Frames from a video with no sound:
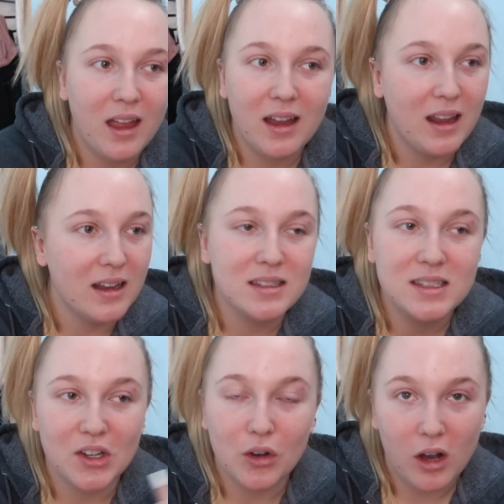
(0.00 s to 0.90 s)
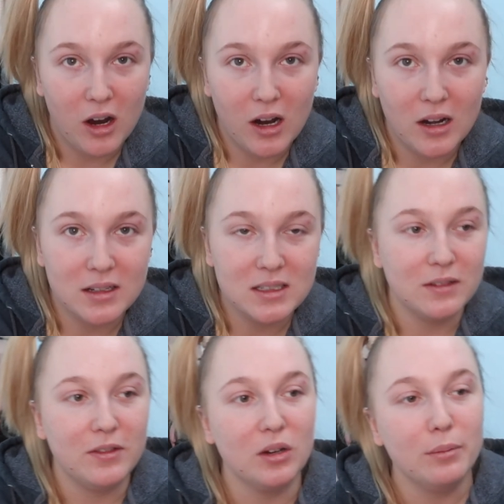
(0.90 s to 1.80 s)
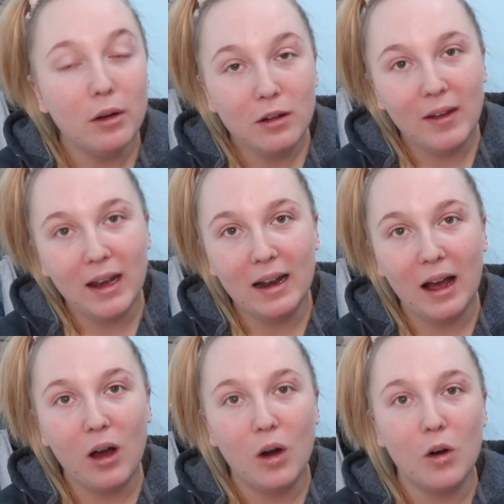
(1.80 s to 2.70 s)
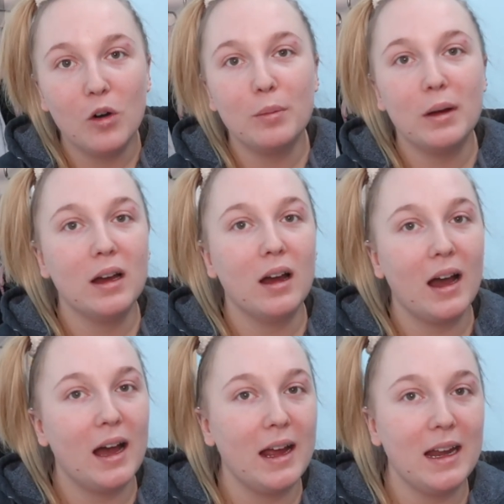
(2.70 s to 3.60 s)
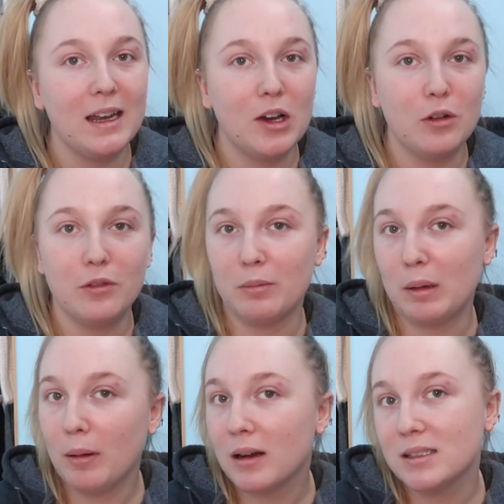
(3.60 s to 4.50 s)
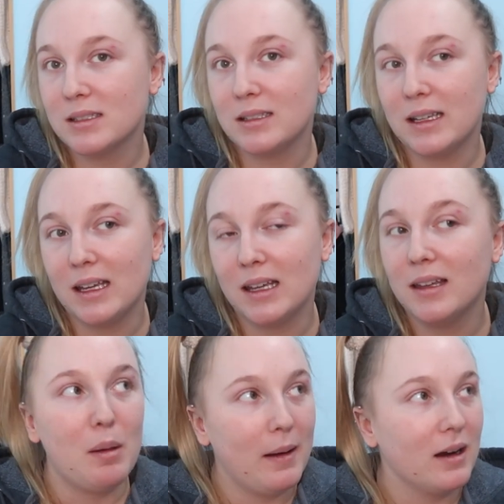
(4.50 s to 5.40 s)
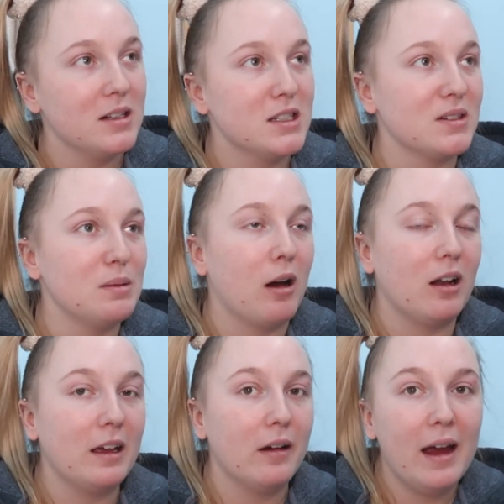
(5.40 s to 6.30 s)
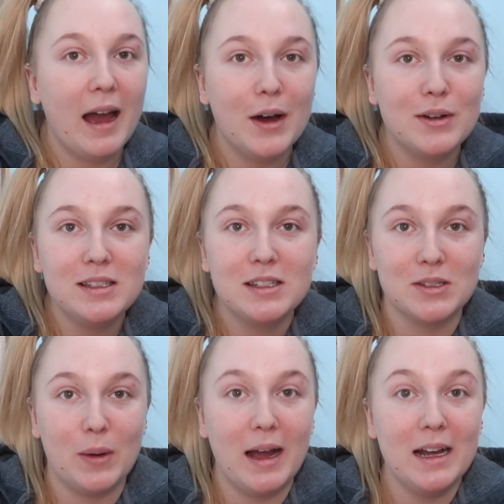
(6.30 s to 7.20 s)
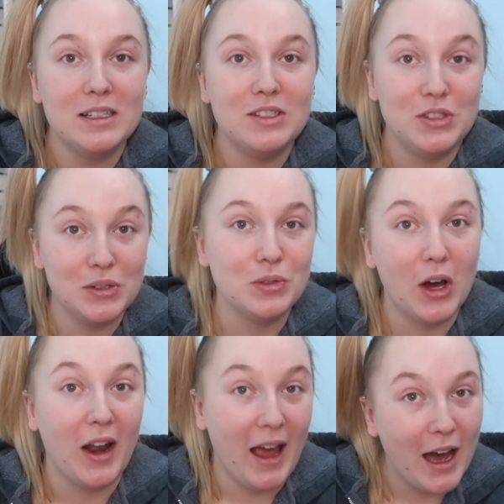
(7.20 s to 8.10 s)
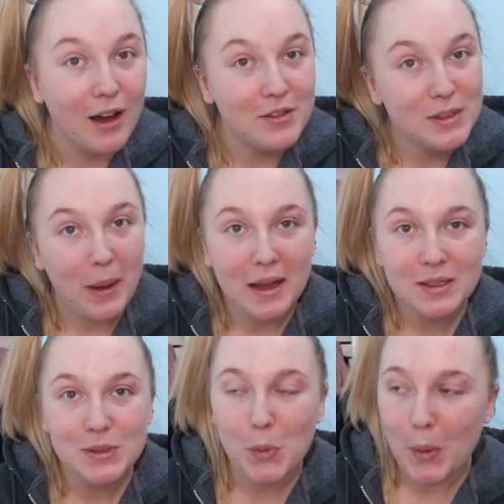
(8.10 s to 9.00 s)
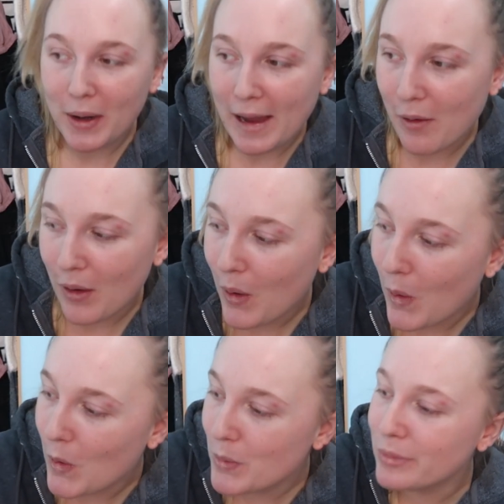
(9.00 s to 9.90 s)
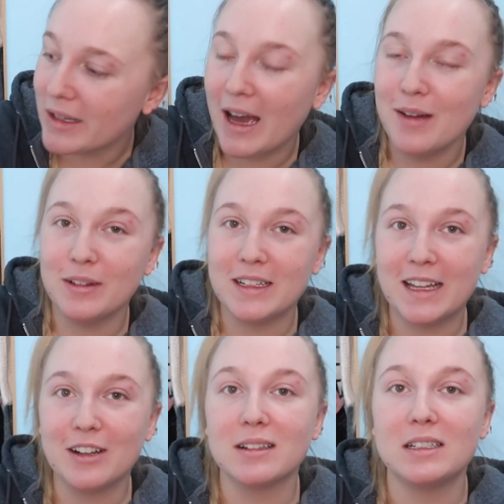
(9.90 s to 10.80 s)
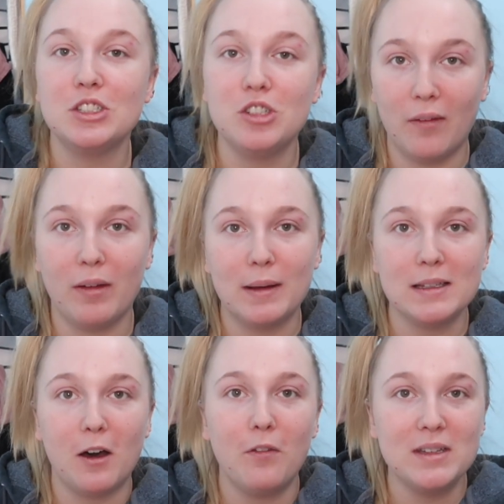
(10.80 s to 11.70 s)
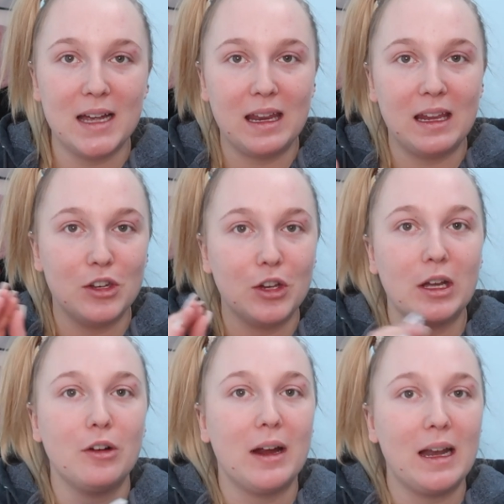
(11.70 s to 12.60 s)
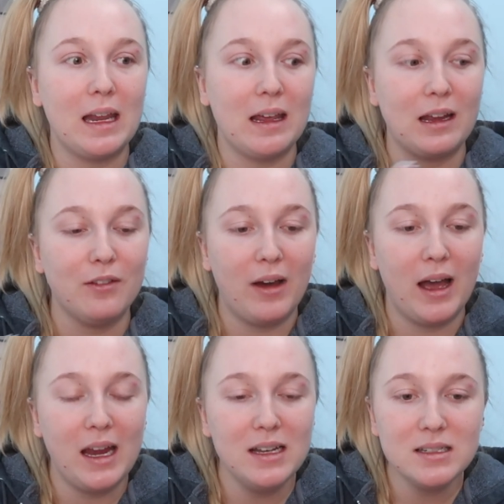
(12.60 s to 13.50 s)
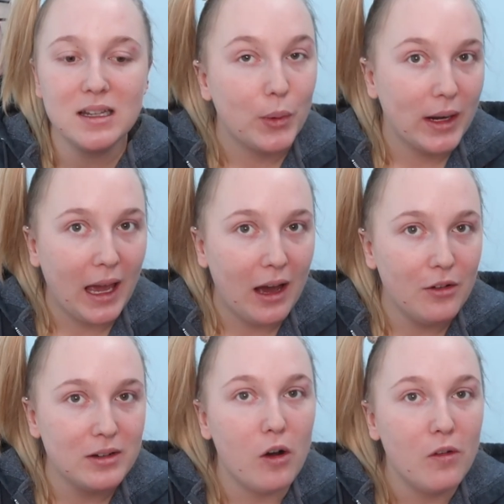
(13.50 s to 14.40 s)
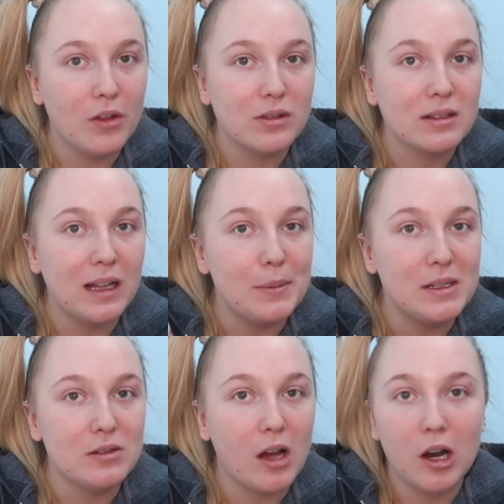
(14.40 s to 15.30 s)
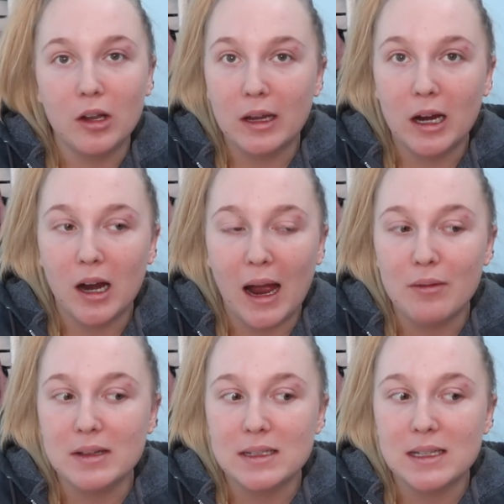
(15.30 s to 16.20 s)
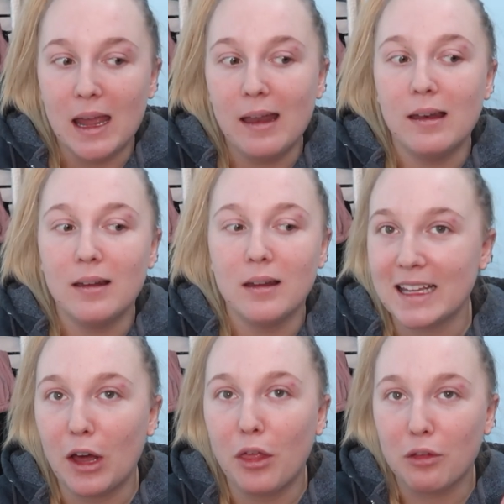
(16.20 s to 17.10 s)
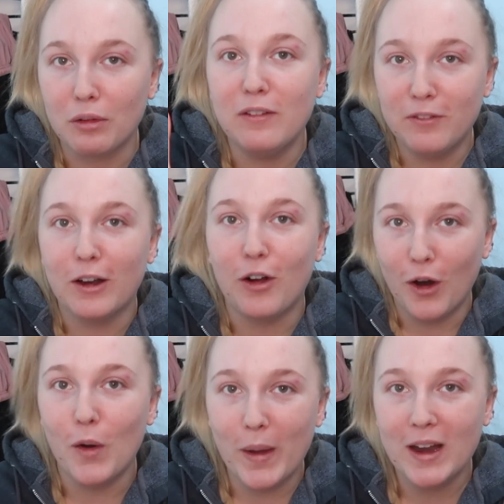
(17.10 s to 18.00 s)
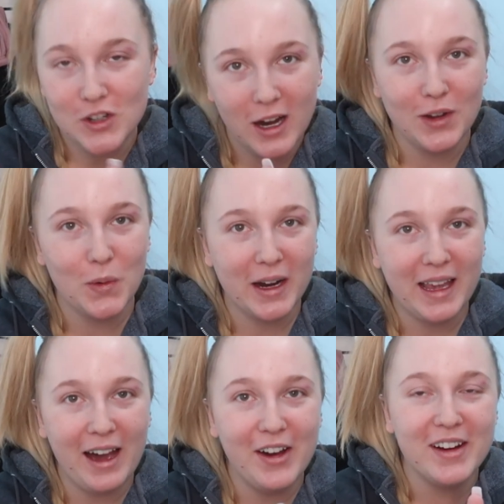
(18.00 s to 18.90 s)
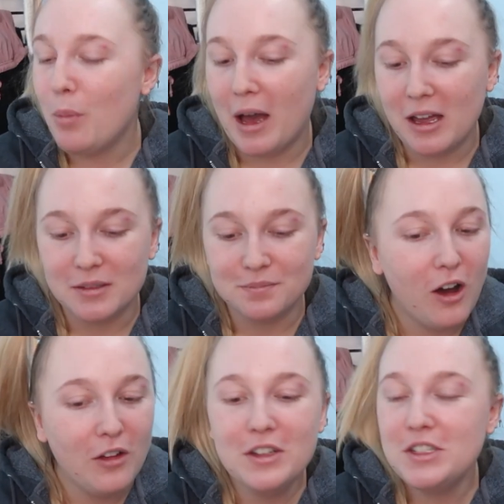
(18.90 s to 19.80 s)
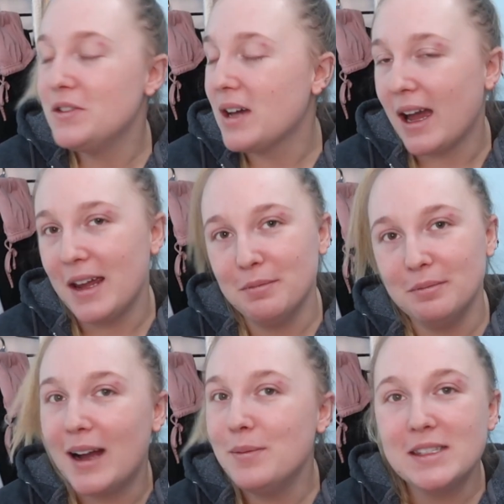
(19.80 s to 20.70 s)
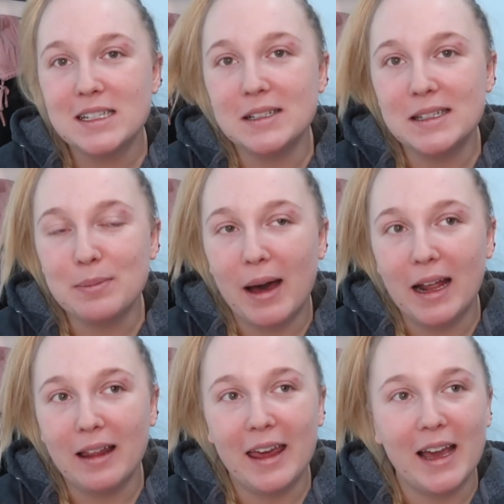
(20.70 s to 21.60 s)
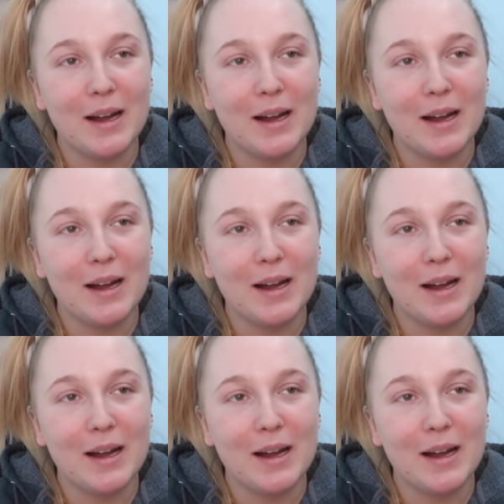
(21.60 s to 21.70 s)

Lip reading: It is still hard to feel motivated at home. I know for me personally, my parents are remodeling our house, so I do not have space to work out at home. Like, I'm literally shoving myself into any nook and cranny I can find to work out. All of those clips you saw earlier, I was in like a 3-foot hallway trying to work out, but all in due time. I'm still smiling.